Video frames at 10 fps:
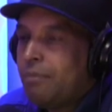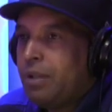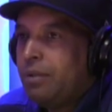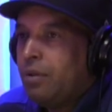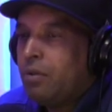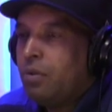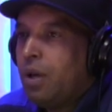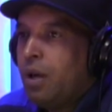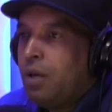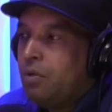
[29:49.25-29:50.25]
I mean, you know,
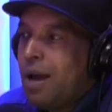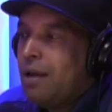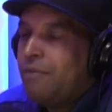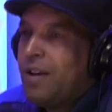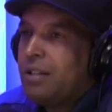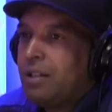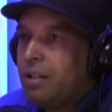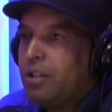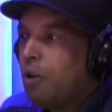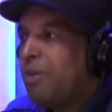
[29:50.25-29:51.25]
you got to invest in
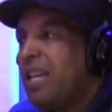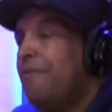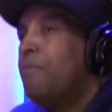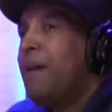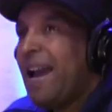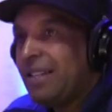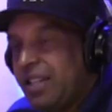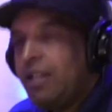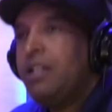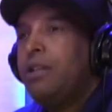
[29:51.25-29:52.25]
yourself. But even back
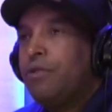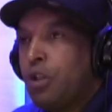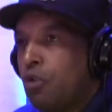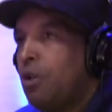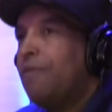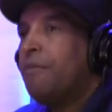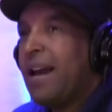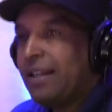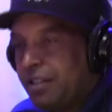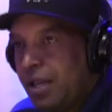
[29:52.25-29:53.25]
then, it even show you even
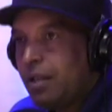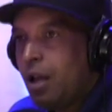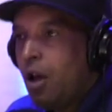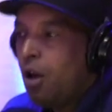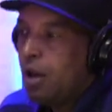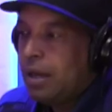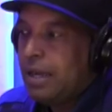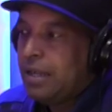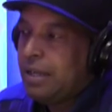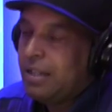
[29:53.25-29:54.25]
back then,
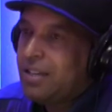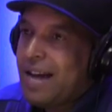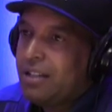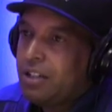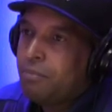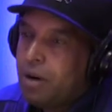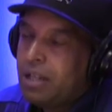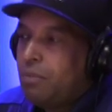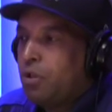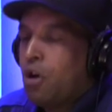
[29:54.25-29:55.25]
it, and it's not just
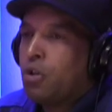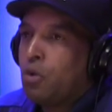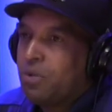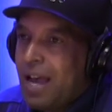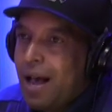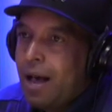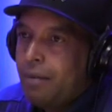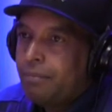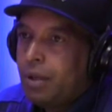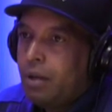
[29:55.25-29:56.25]
money; it was also
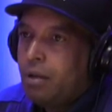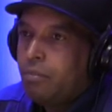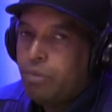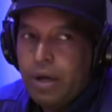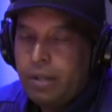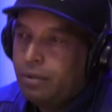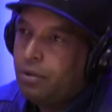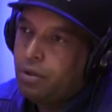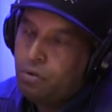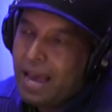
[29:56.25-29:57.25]
time. Mm-hmm. But
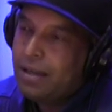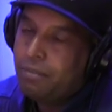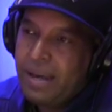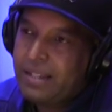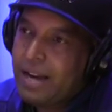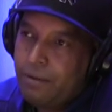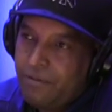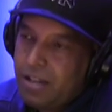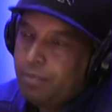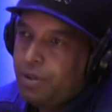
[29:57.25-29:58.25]
you know, you had to make that
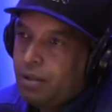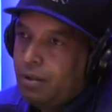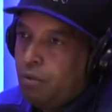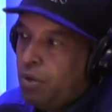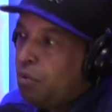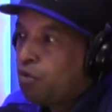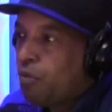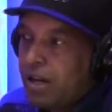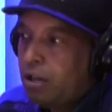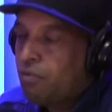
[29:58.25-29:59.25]
investment, and we would
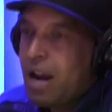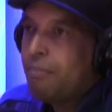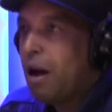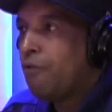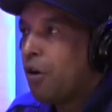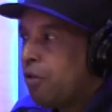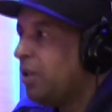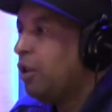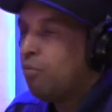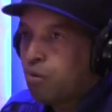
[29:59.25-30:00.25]
running around Mount
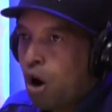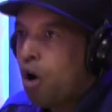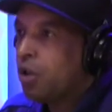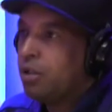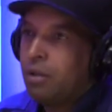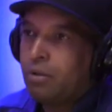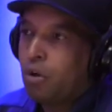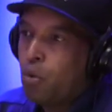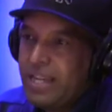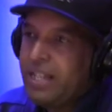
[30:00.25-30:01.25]
Vernon, the Bronx,
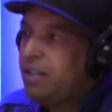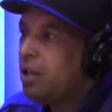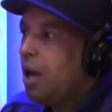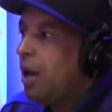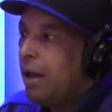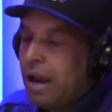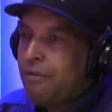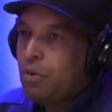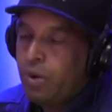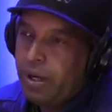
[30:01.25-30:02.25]
Queens,
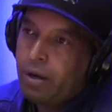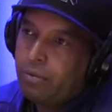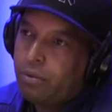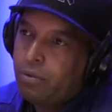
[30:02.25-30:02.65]
everywhere.